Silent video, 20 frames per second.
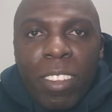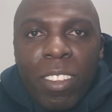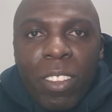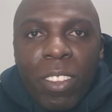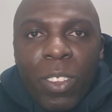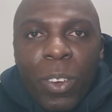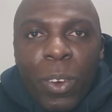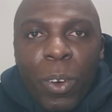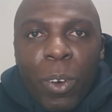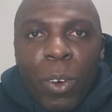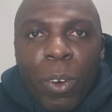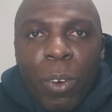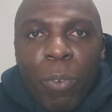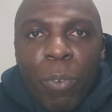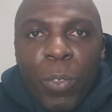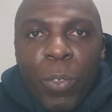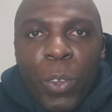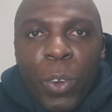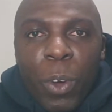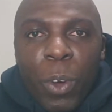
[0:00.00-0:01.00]
So
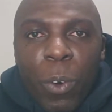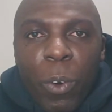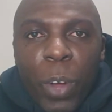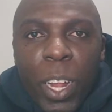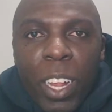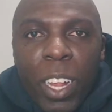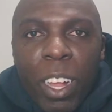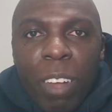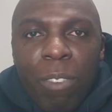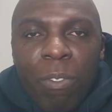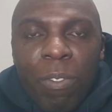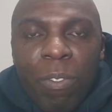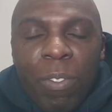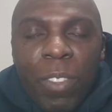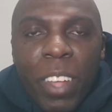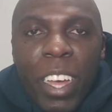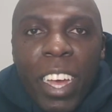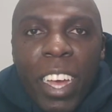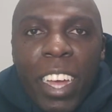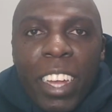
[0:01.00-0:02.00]
welcome,
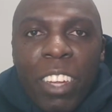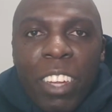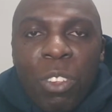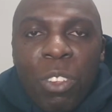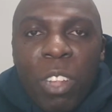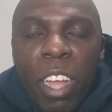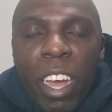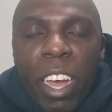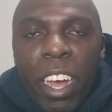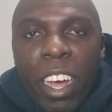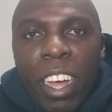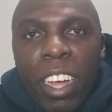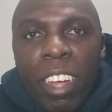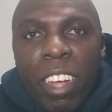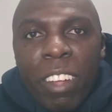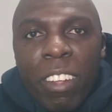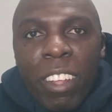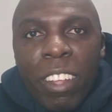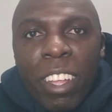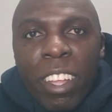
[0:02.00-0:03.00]
and
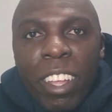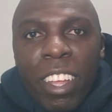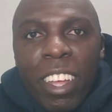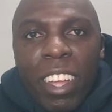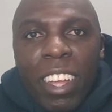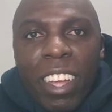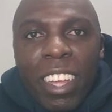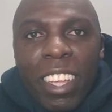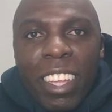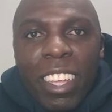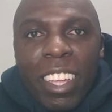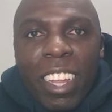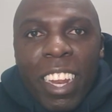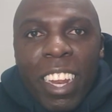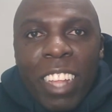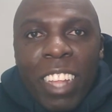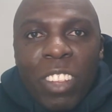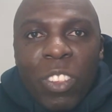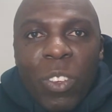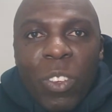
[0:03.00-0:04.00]

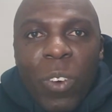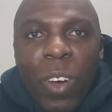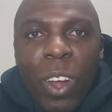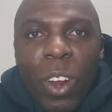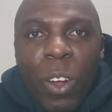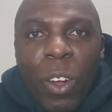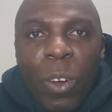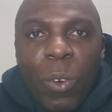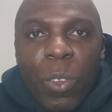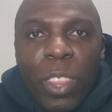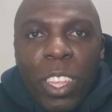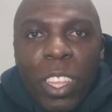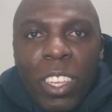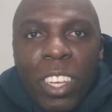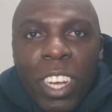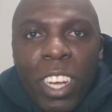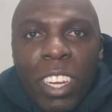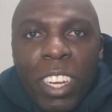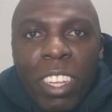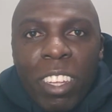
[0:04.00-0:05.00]
let's go along with the
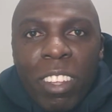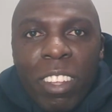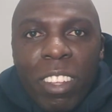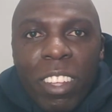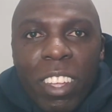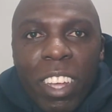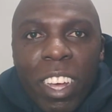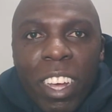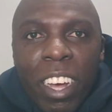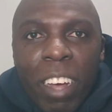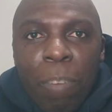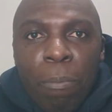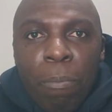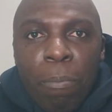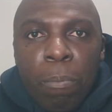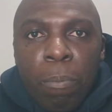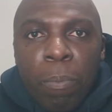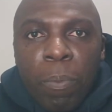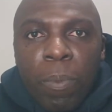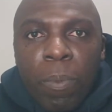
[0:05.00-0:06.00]
journey.
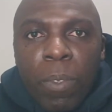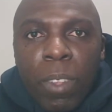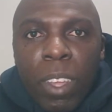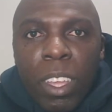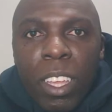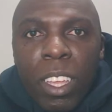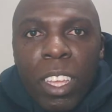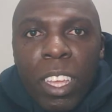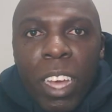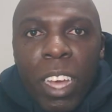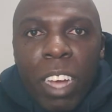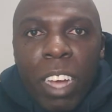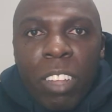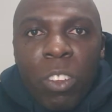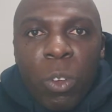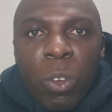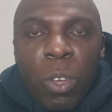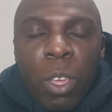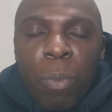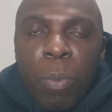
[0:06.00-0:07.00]

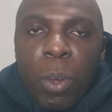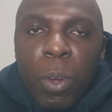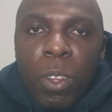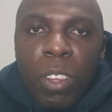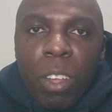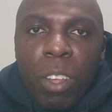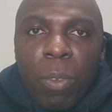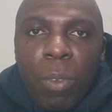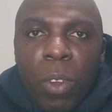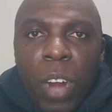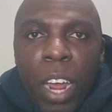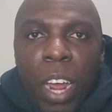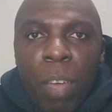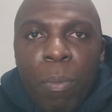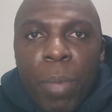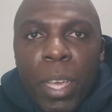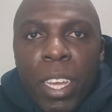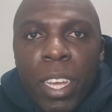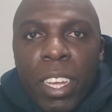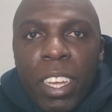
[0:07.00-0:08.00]
So keep on
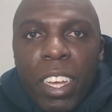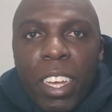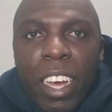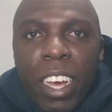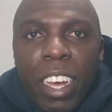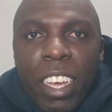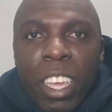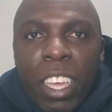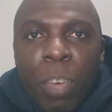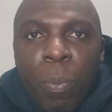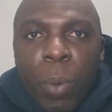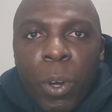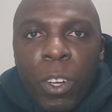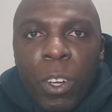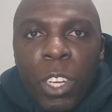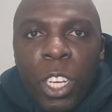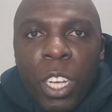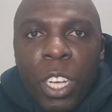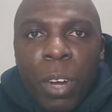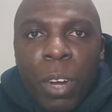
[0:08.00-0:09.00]
subscribing, keep on
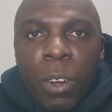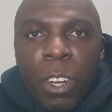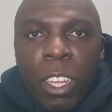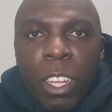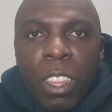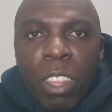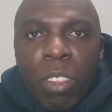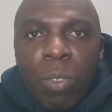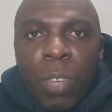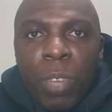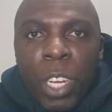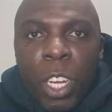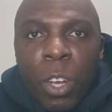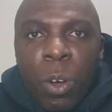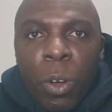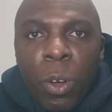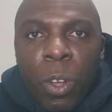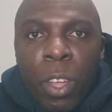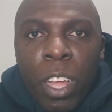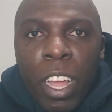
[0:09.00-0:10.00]
sharing this
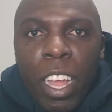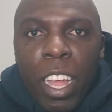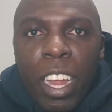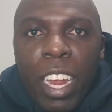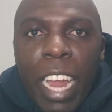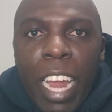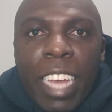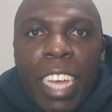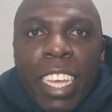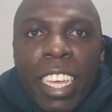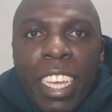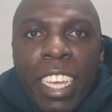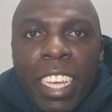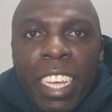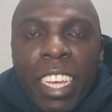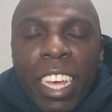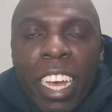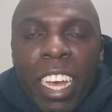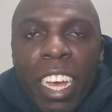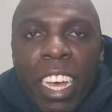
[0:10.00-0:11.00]
video,
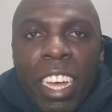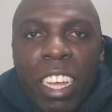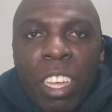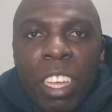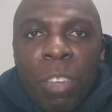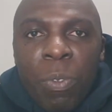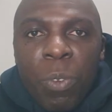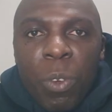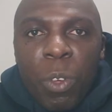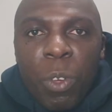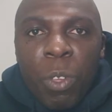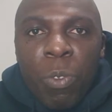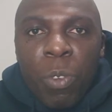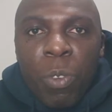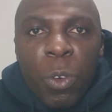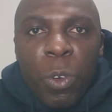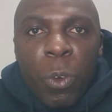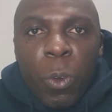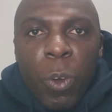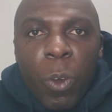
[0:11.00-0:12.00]
liking if
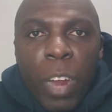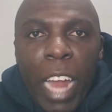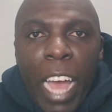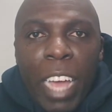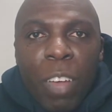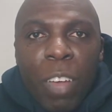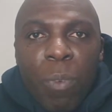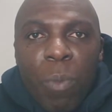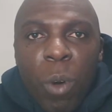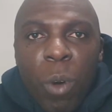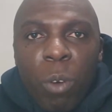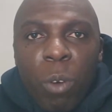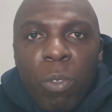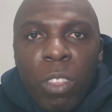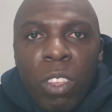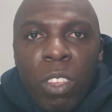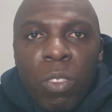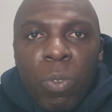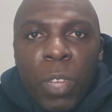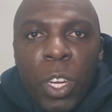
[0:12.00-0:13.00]
you like more of
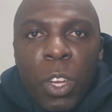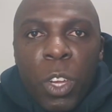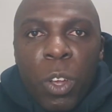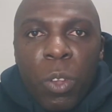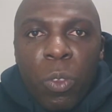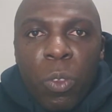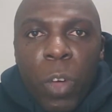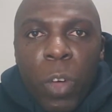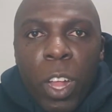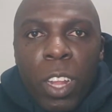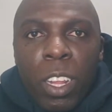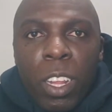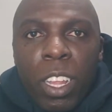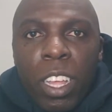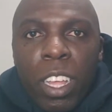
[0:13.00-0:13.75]
this video as well.